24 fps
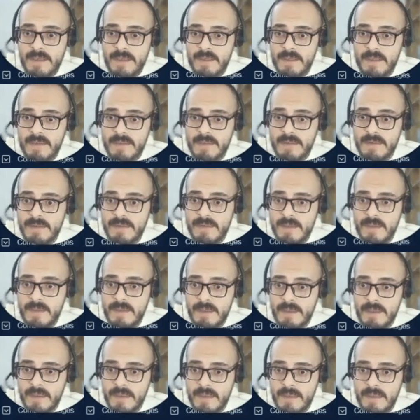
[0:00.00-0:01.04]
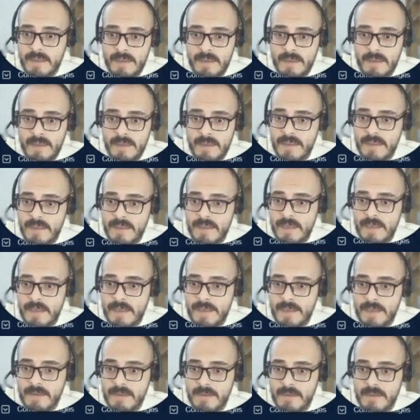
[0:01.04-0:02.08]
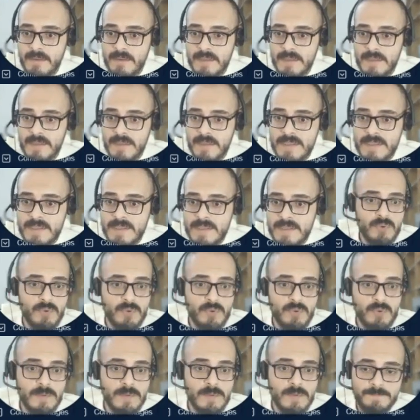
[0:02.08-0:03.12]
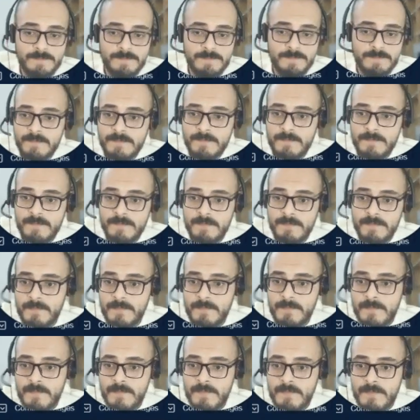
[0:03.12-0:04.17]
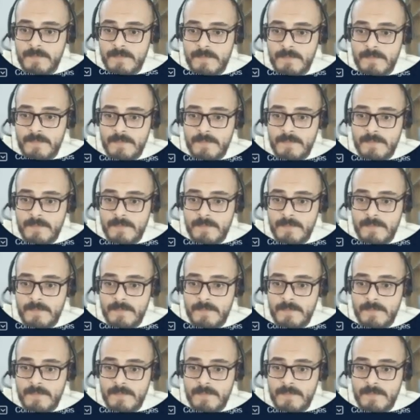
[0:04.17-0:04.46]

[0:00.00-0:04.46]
Twitter, and LinkedIn. It's going to be the same thing. If you want to edit, just